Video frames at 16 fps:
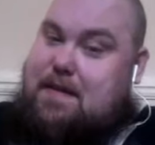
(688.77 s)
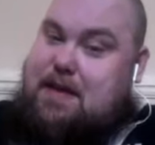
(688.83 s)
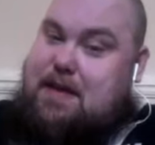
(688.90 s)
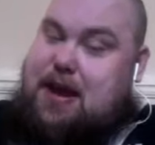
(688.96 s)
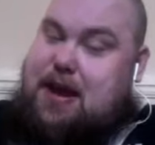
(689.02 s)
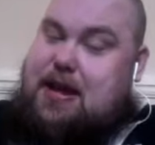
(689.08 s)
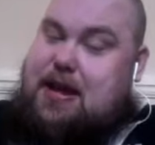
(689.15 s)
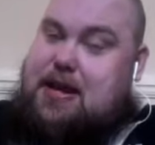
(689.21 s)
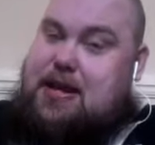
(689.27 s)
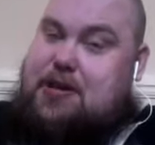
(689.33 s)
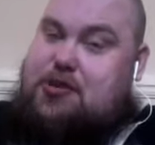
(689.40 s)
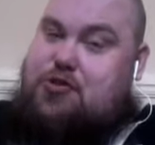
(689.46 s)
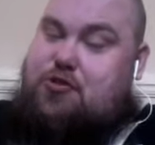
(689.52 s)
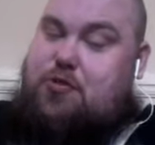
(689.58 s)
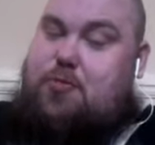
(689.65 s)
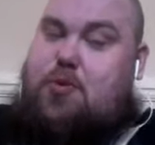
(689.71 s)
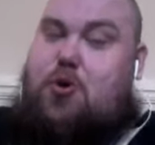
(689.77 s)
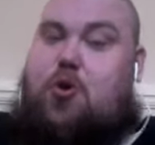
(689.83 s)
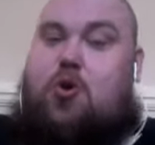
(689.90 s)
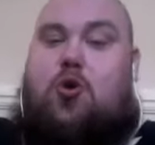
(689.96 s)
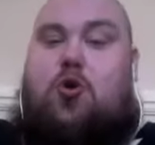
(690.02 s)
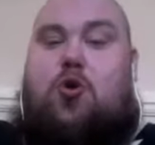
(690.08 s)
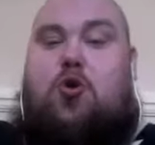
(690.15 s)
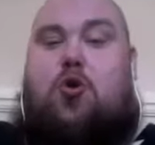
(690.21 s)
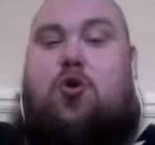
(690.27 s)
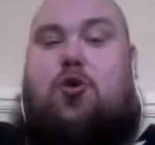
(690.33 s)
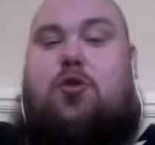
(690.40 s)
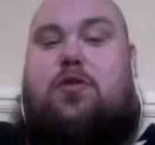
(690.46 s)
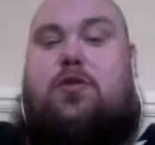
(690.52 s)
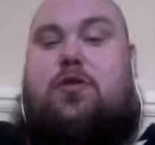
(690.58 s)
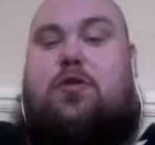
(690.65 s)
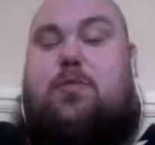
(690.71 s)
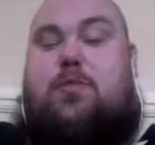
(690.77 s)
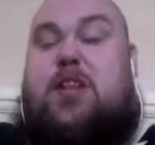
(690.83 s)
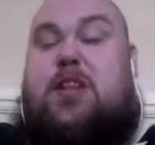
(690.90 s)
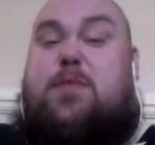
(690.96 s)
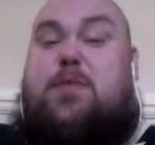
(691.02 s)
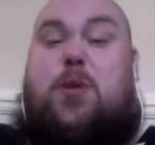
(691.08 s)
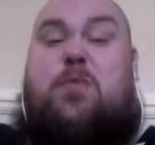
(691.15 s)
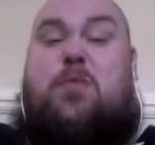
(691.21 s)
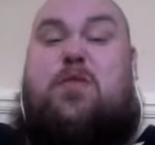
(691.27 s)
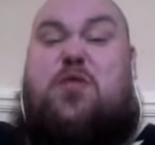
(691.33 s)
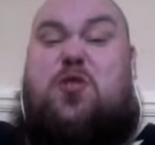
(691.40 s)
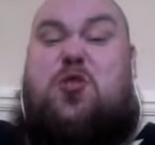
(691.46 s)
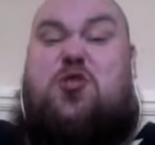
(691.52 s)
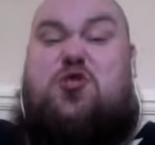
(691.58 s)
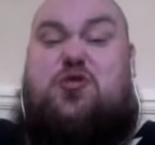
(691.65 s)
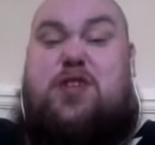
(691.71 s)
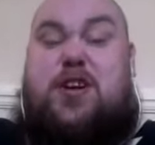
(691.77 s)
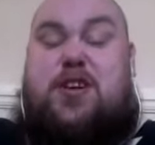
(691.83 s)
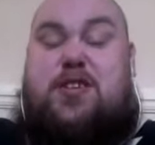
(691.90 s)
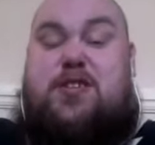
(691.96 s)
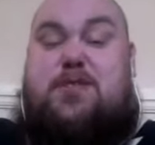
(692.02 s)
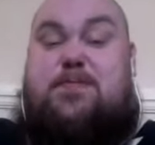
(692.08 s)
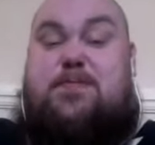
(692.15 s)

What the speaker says: then you strum all the bottom 4 strings.